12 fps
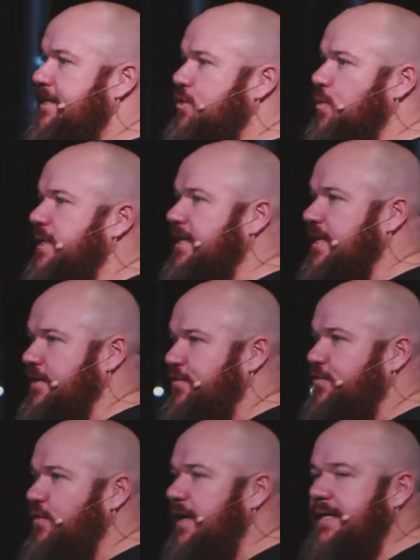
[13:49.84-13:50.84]
Next
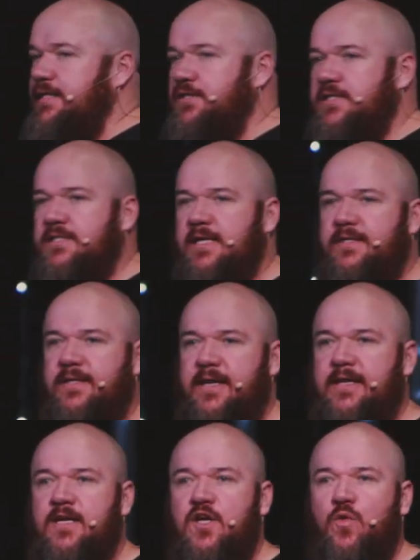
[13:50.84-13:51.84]
weekend, Friday to
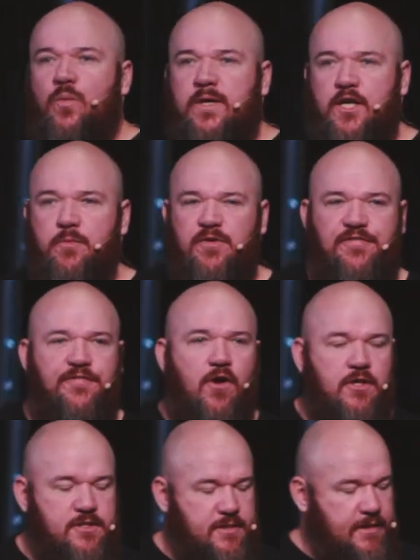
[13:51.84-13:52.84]
Saturday, we're going to be
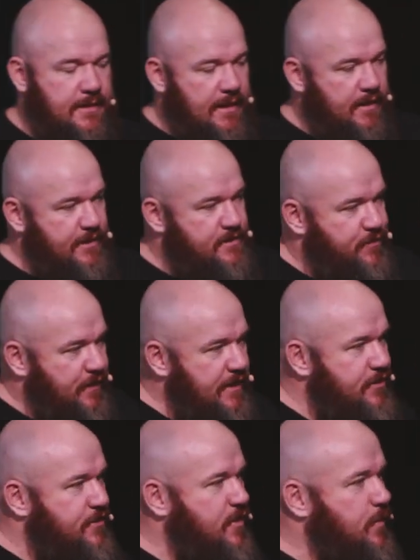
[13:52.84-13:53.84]
fasting. Now, it's a
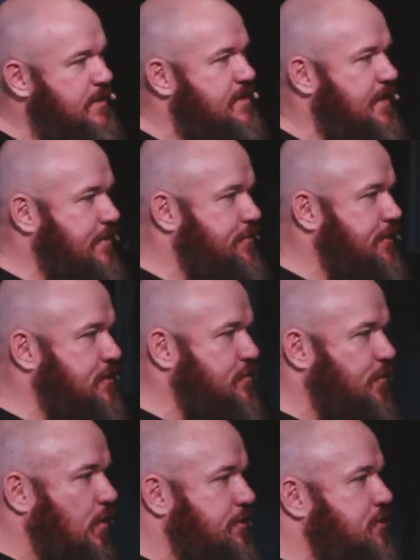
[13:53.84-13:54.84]
funny thing when South
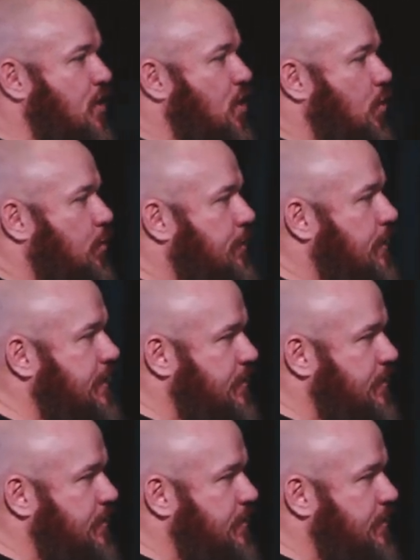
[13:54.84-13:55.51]
Africans fast, we